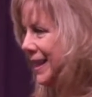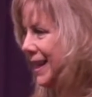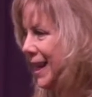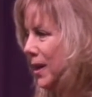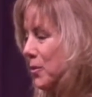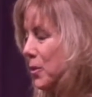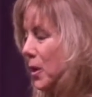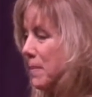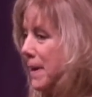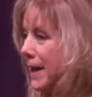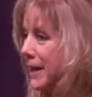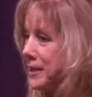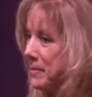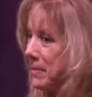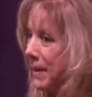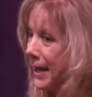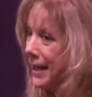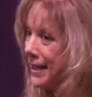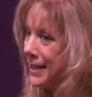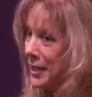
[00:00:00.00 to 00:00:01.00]
We're about to
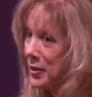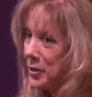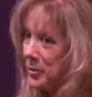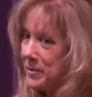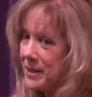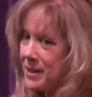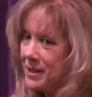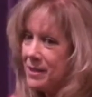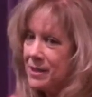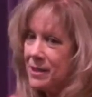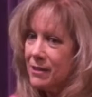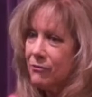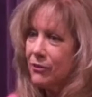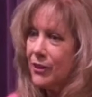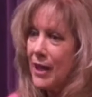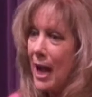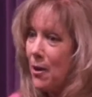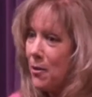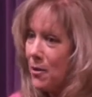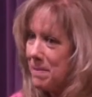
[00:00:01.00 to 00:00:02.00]
buy another business in
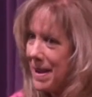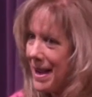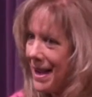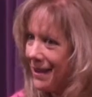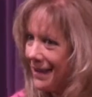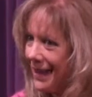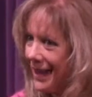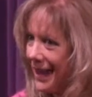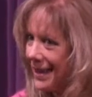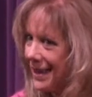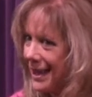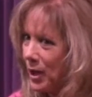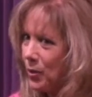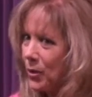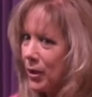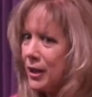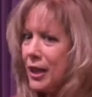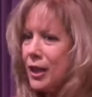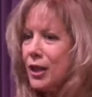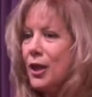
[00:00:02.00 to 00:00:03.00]
Flower Mound, and I think
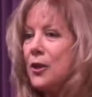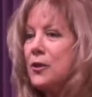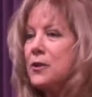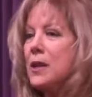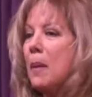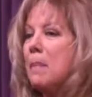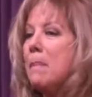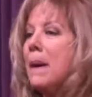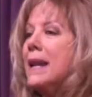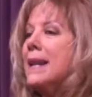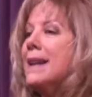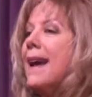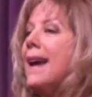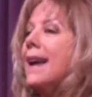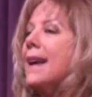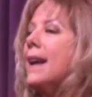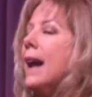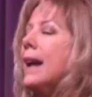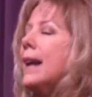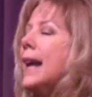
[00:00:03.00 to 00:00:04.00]
we're going to close on
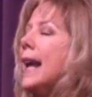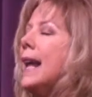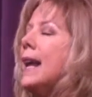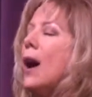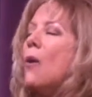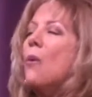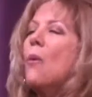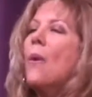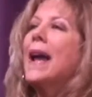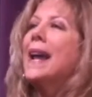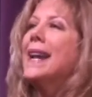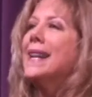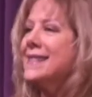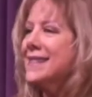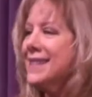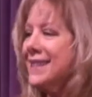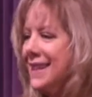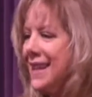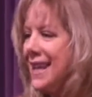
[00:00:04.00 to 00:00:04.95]
Monday, and I cannot wait.